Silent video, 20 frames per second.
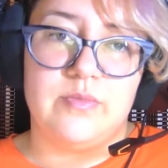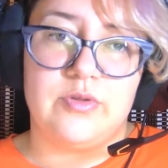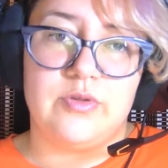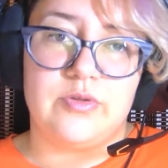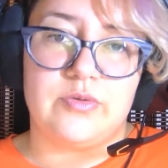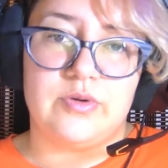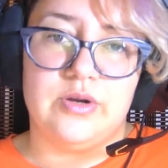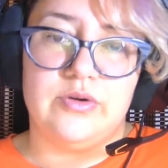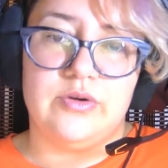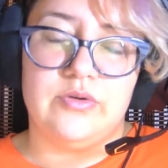
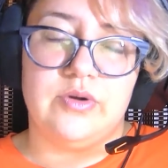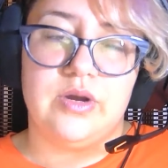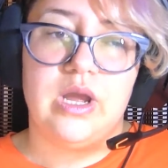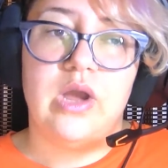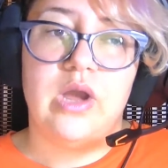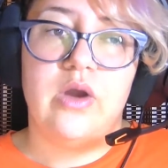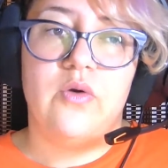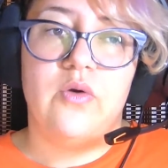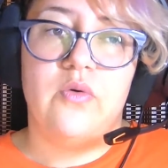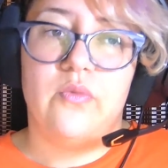through
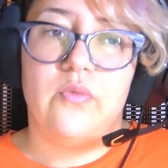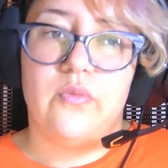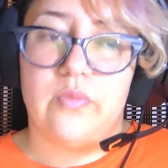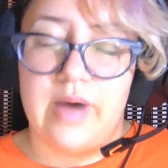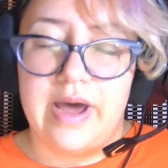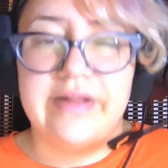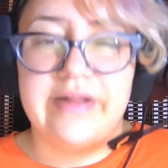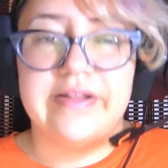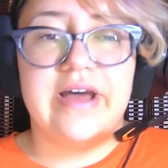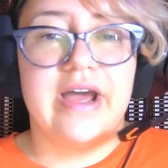
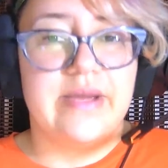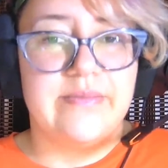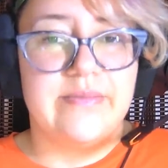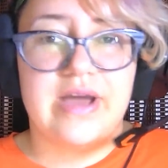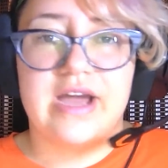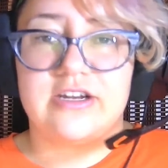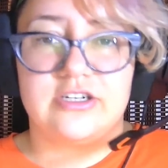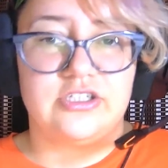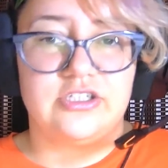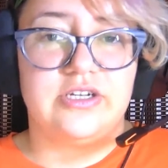while I'm
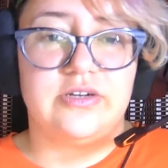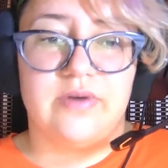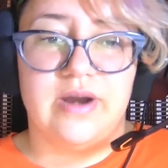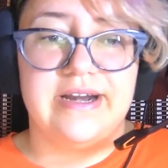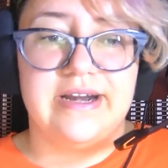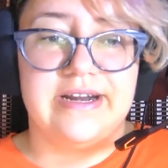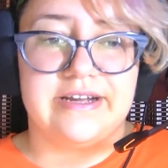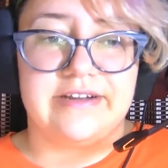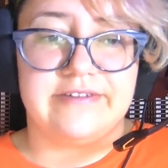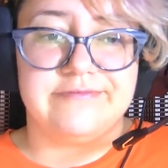actually
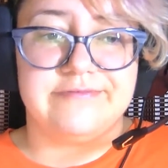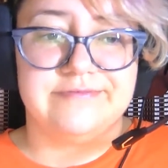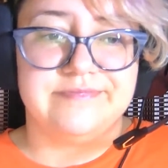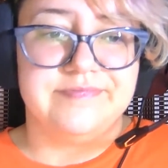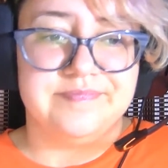writing.